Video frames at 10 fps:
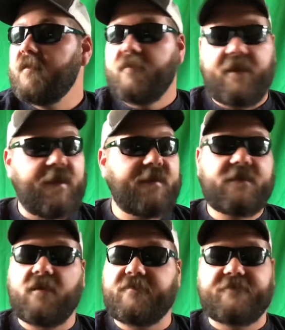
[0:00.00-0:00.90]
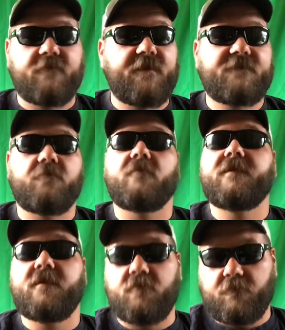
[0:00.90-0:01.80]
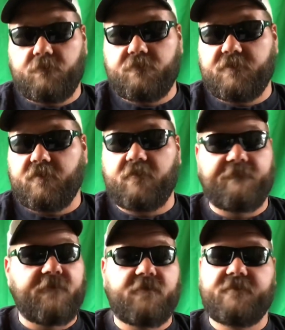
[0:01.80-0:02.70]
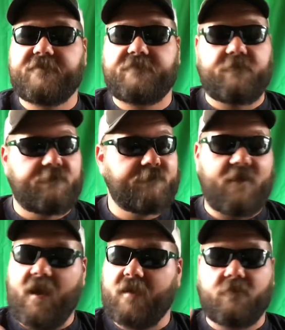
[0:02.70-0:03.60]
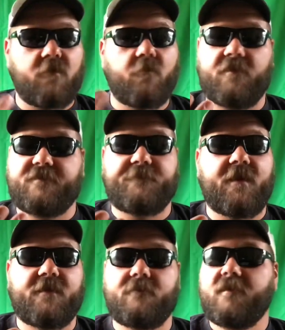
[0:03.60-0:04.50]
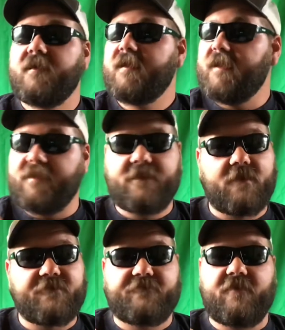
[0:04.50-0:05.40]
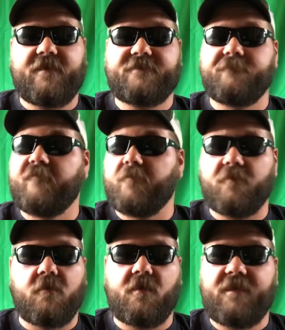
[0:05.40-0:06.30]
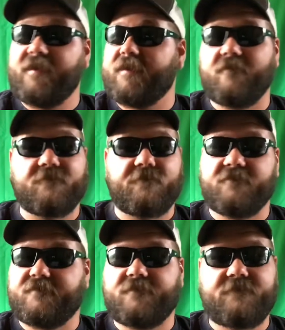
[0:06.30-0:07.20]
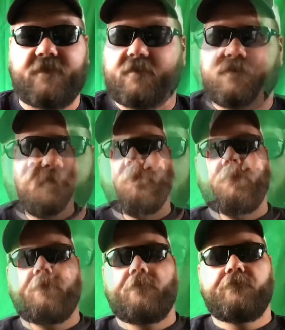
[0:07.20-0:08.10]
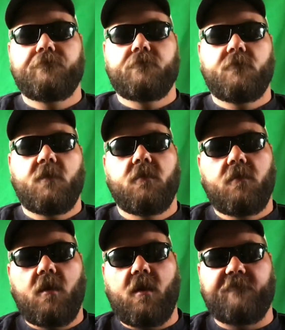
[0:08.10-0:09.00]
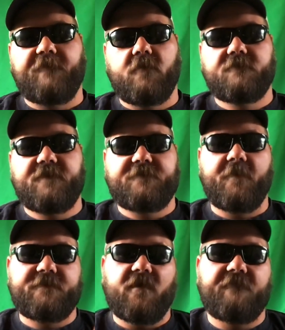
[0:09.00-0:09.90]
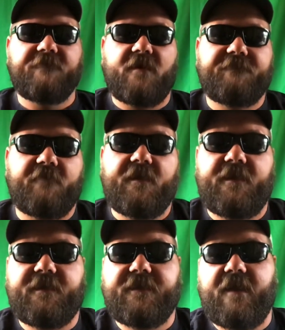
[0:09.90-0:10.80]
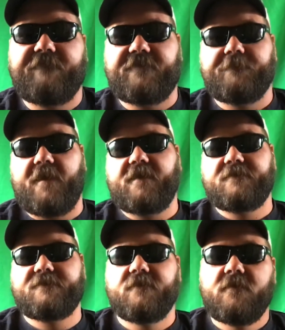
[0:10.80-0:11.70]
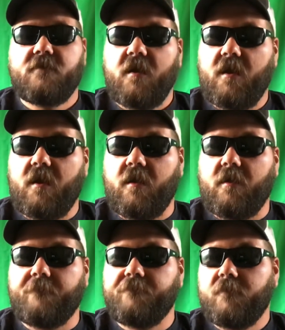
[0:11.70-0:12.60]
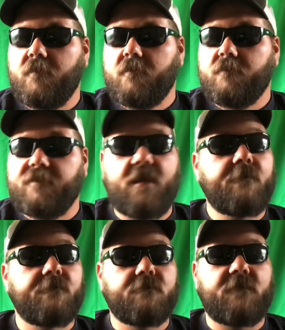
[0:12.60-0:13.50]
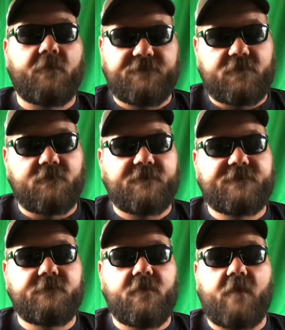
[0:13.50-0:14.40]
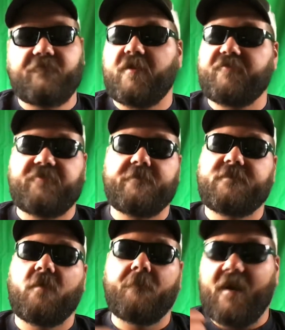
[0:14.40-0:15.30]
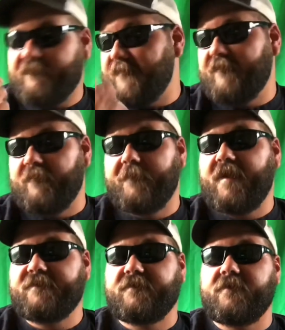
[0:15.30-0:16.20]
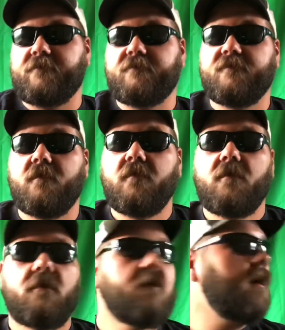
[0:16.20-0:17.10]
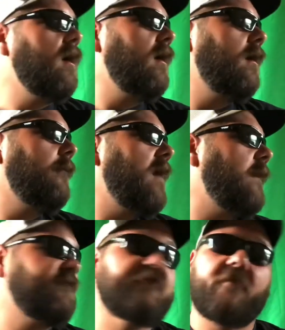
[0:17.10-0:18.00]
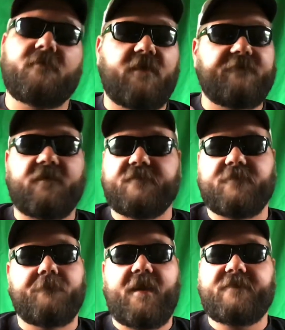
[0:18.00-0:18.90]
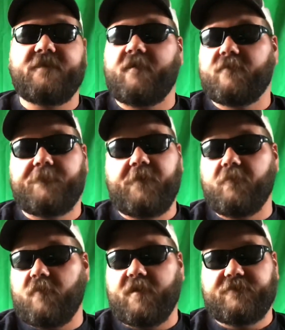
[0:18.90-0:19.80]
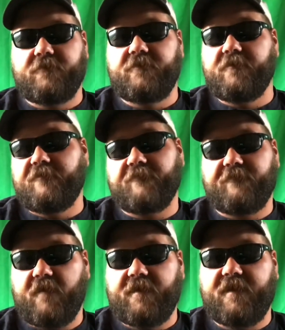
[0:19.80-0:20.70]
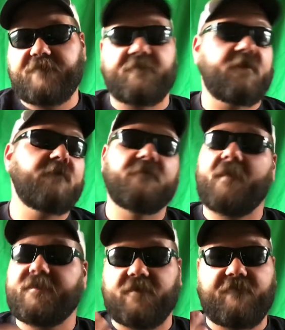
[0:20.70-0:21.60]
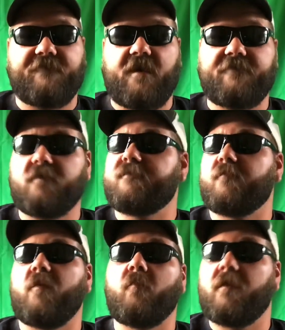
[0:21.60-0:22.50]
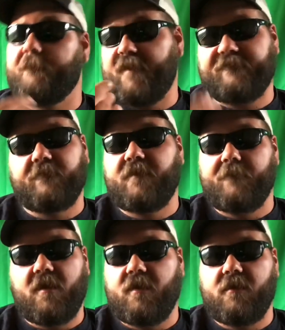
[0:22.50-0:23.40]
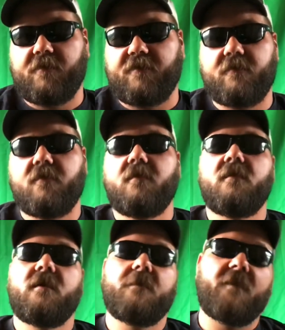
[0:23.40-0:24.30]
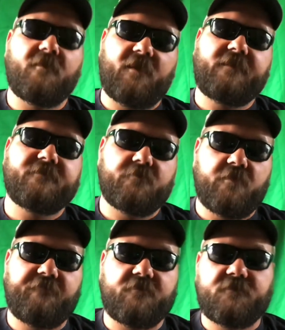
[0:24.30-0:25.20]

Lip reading: Any kind of stress will kill them. They're I don't know what it is about it. Any kind of stress, moving them a lot, it kills them. They're just dead. Alright folks, that's my top 5 flathead catfish baits. Yeah, that was interesting. I'm trying to share with y'all my favorite baits to use. I'm sure I left off some baits that other people like to use for flatheads, but those are my top 5. Those are what work best for me in my area, in my lakes and rivers.